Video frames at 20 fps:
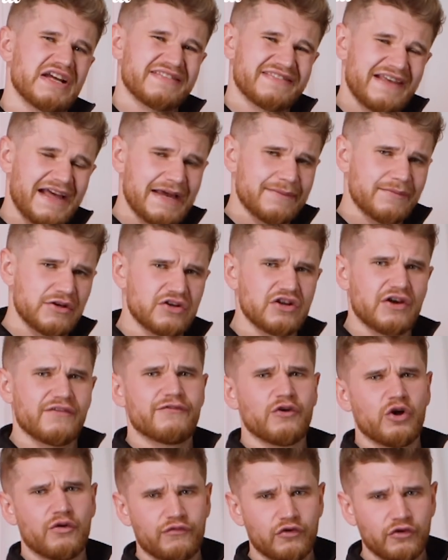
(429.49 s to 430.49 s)
A diamond, a
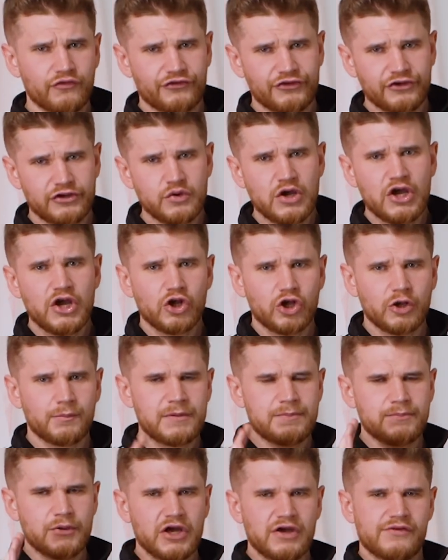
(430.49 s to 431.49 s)
4-4-2, could
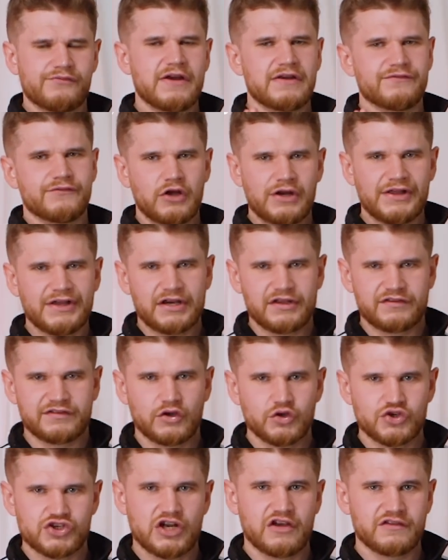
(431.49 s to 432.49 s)
be perfect for Ole Gunnar
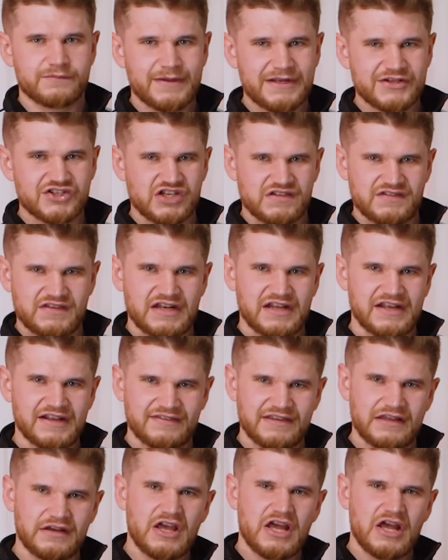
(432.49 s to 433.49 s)
Solskjaer's Manchester
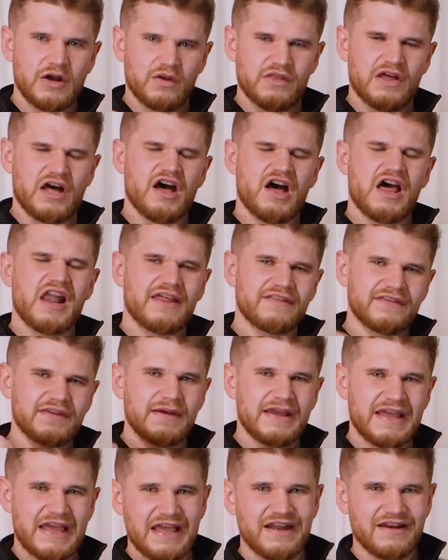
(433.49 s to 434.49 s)
United with Haaland
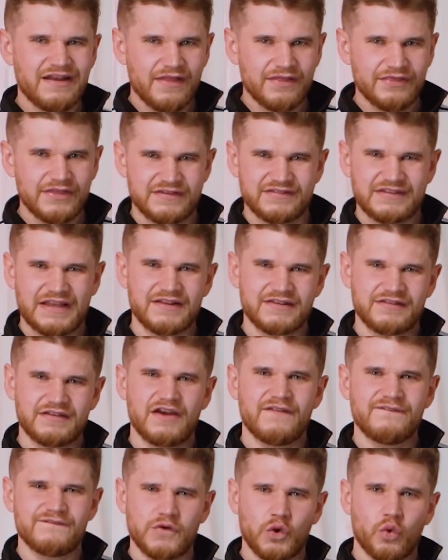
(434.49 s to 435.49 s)
in the
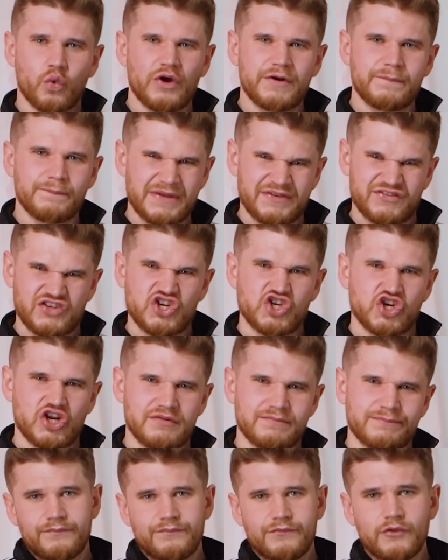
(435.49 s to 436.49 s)
centre-forward position.